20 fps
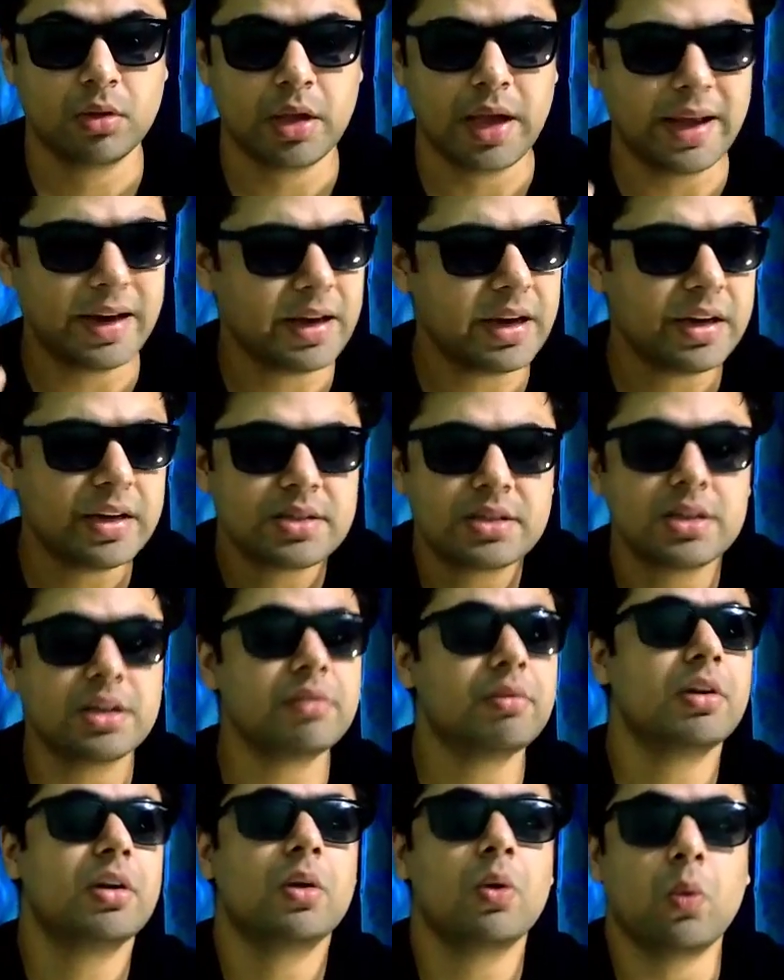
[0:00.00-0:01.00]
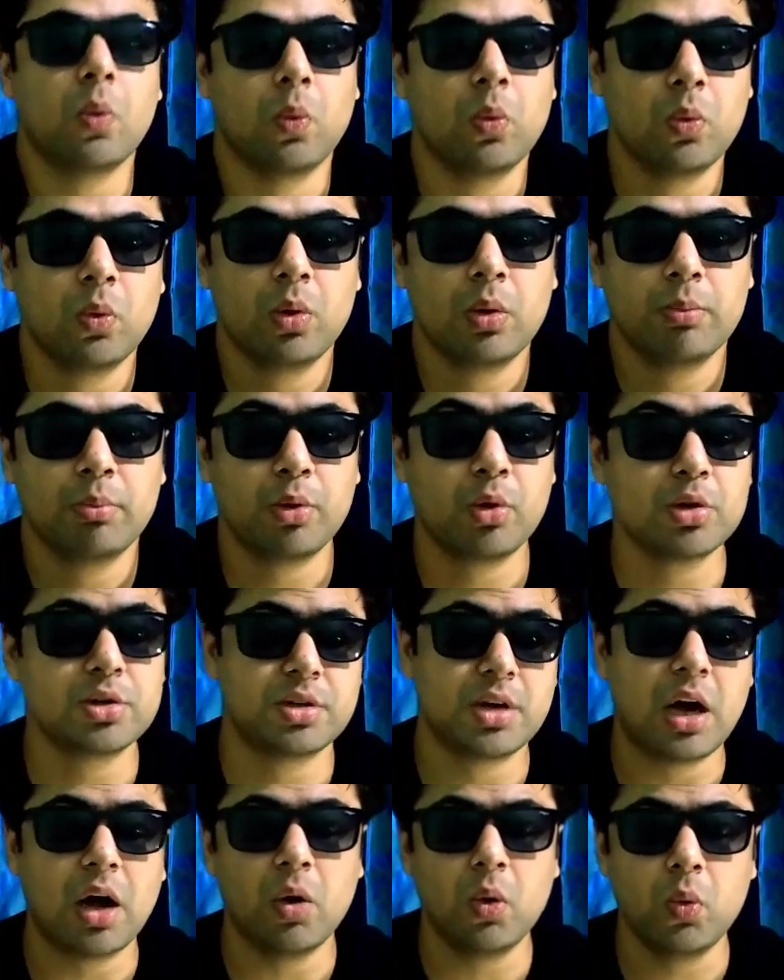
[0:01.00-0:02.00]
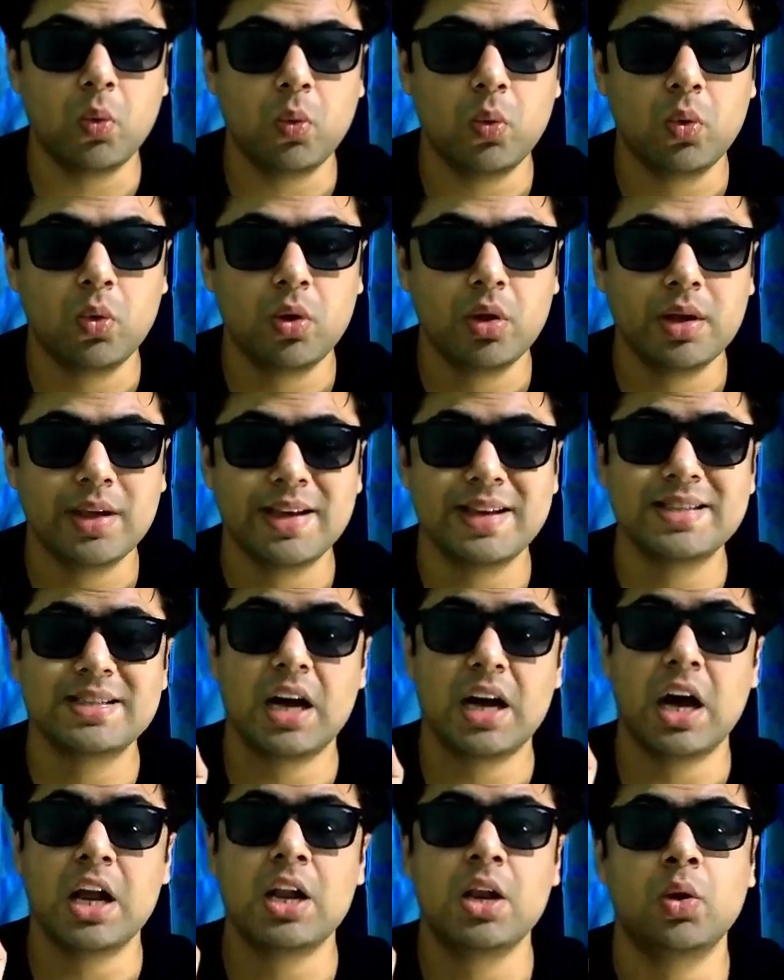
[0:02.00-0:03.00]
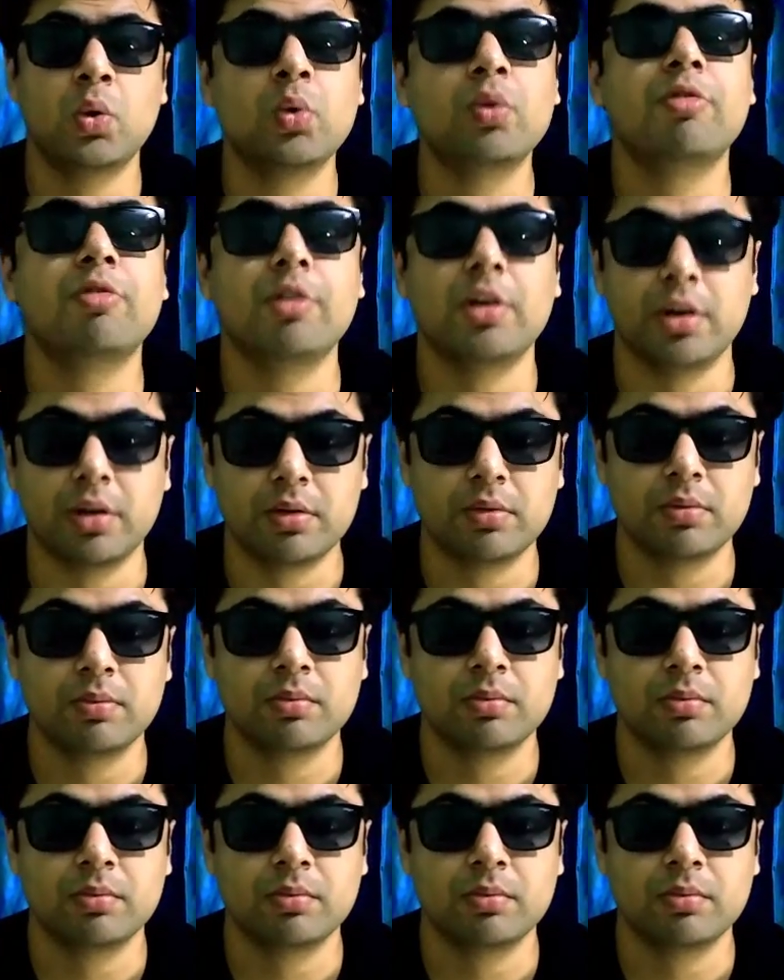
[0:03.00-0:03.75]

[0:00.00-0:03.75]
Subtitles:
And he doesn't even know, because Rahu is unknown fear.